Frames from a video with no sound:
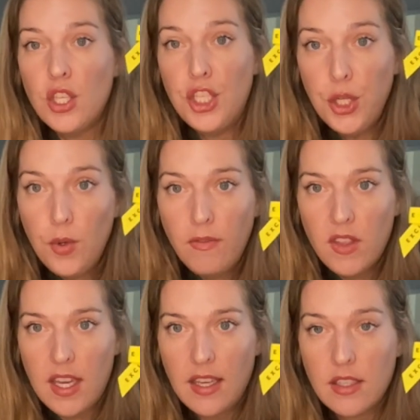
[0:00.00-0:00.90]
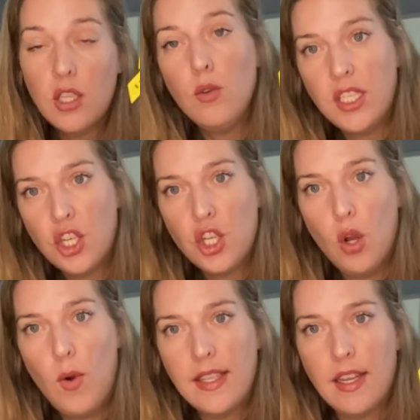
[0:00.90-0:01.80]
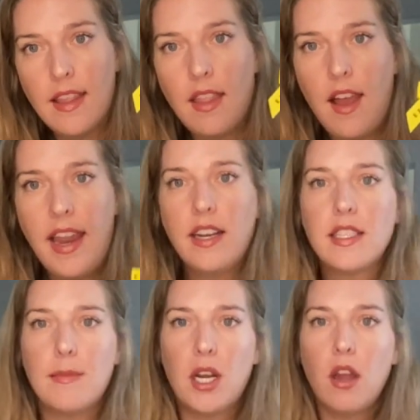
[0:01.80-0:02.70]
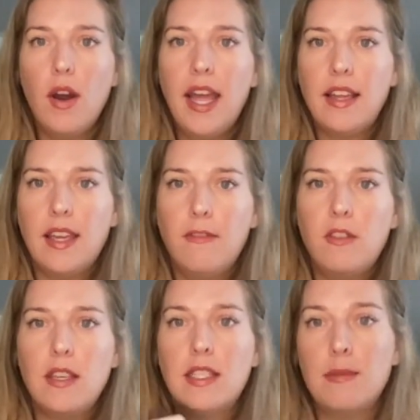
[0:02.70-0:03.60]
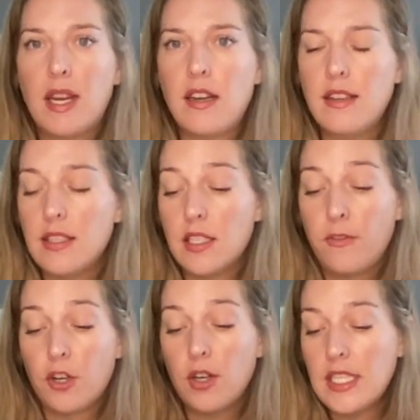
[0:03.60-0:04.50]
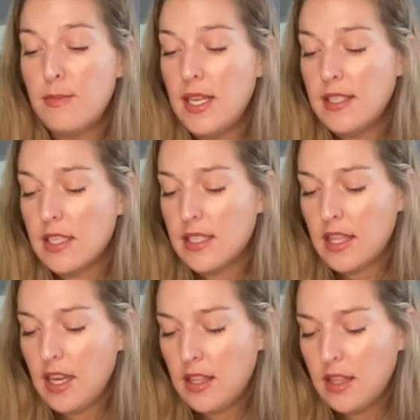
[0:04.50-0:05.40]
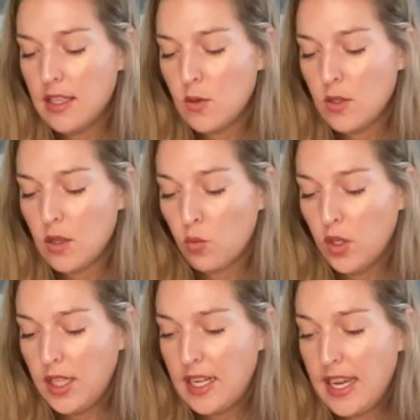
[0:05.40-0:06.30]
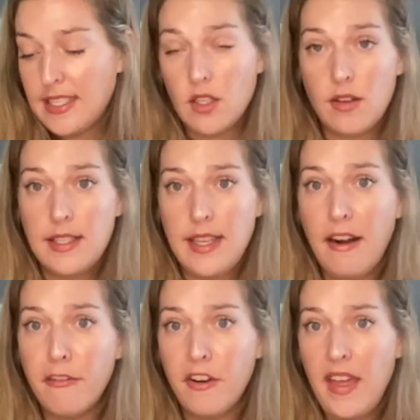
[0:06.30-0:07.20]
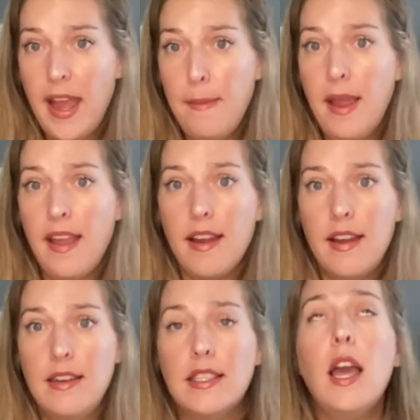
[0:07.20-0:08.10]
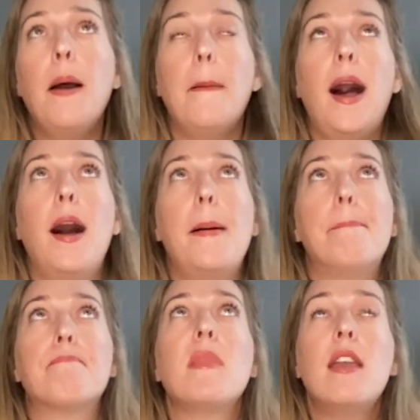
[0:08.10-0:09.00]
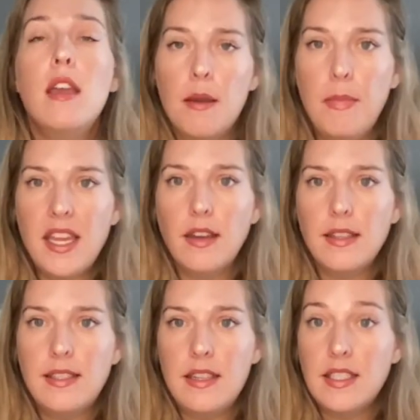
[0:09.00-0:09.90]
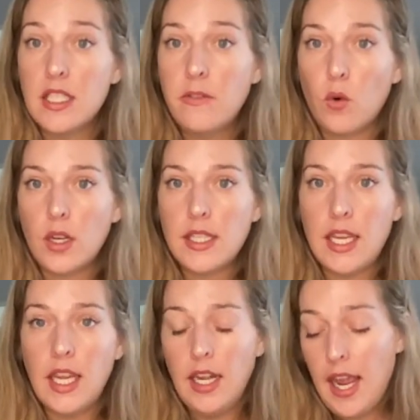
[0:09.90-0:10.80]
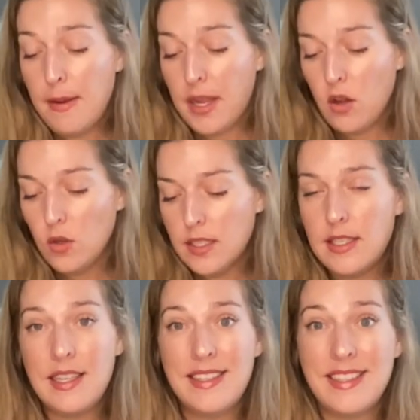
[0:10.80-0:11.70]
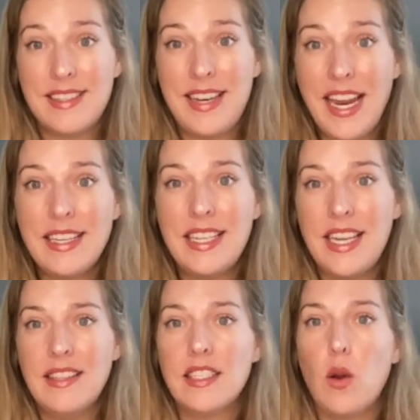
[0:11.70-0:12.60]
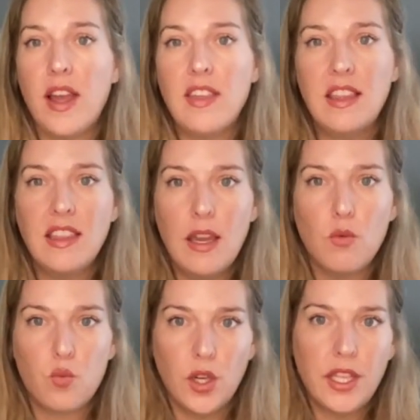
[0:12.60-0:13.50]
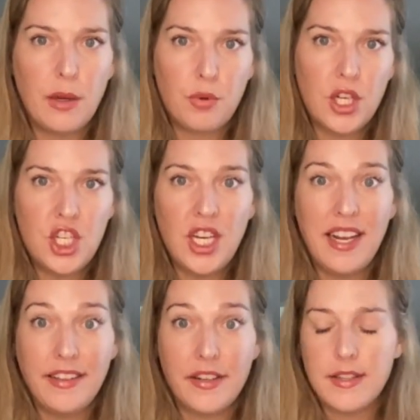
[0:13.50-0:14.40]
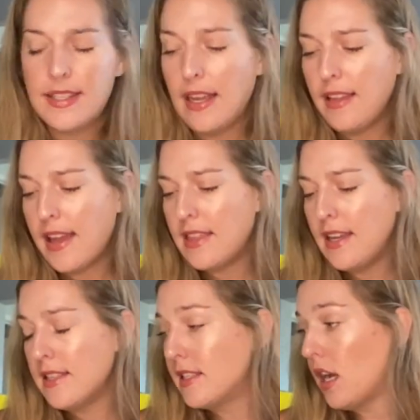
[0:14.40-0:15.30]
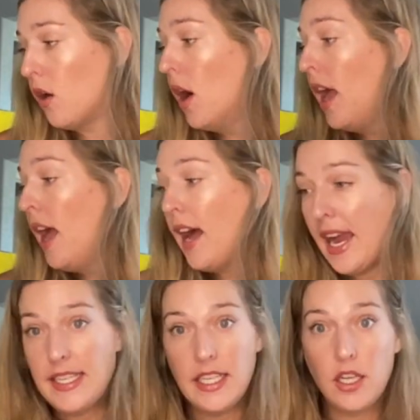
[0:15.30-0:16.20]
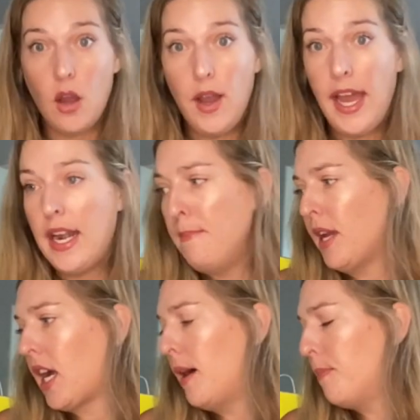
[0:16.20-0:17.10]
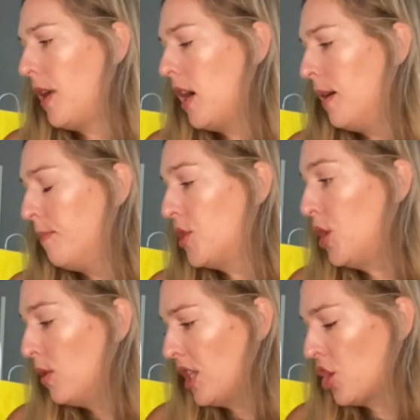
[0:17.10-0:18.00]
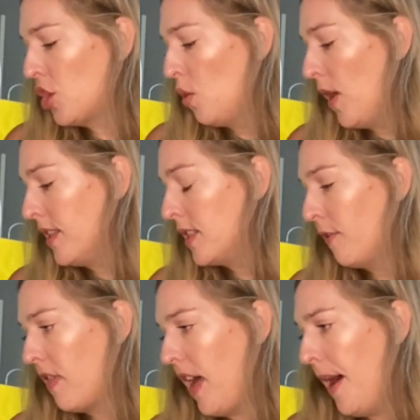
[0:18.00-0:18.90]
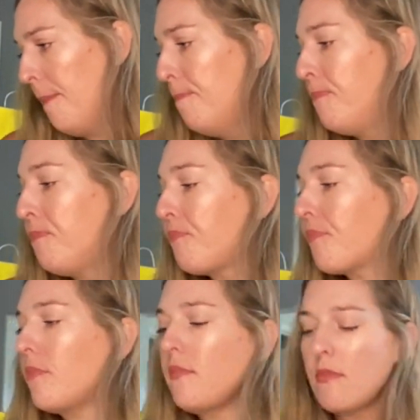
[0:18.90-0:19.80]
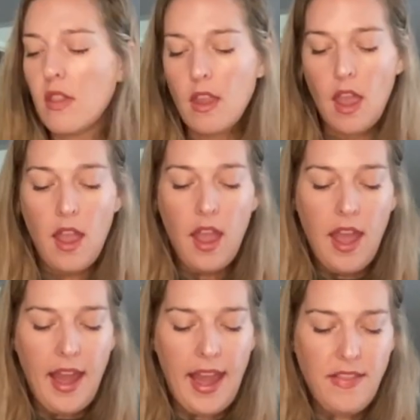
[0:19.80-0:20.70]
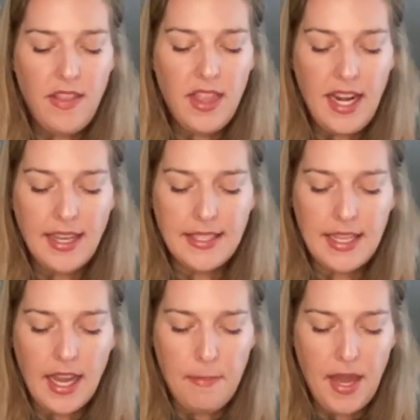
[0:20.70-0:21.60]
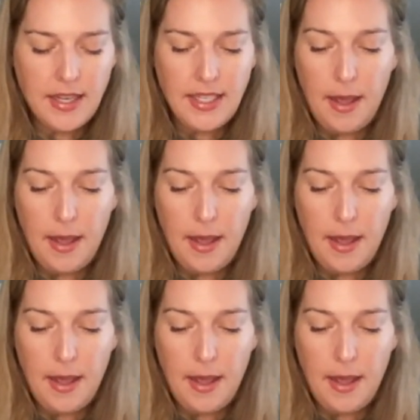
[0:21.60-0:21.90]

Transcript: two of the two additional ones online because I'm going to go ahead and gift these to my nieces for Christmas because I thought that this was a really nice little set for them. And um, my youngest niece is 14 and my oldest niece is 19. So I think that they would really appreciate a little set like this. So I did go ahead and pick up um, two additional ones for them. And then the next thing I picked